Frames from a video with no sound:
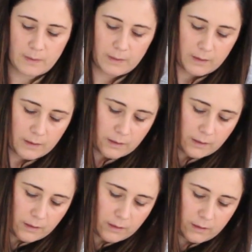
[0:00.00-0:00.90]

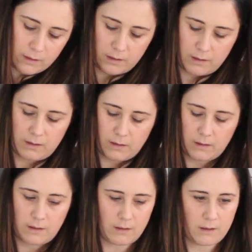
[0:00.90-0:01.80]

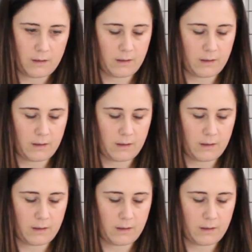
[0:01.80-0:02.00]
Nobody speaks.